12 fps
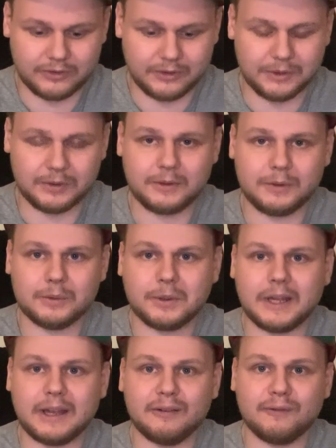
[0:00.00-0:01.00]
You
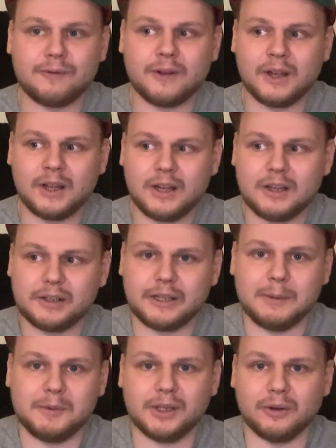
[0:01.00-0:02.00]
have
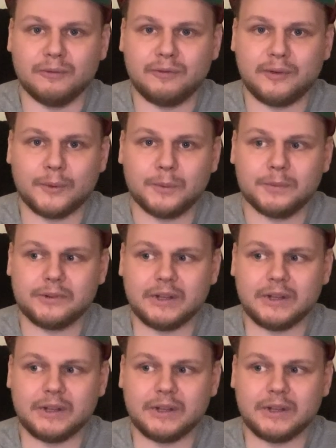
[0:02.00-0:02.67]
gaming on phones.